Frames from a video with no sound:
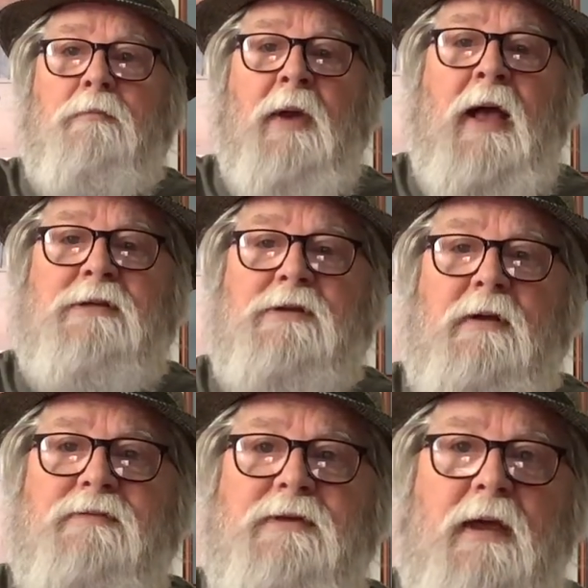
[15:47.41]

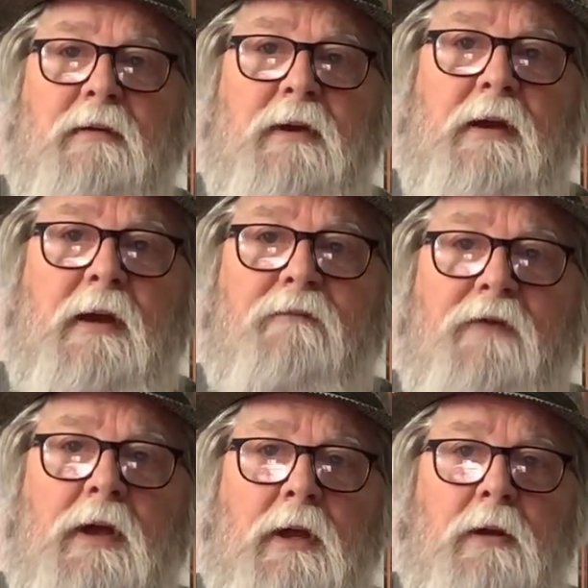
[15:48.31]
positive sounding and
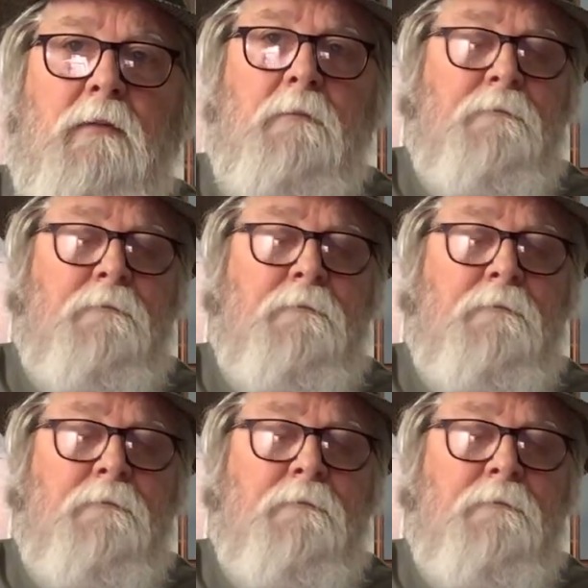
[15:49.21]
fun.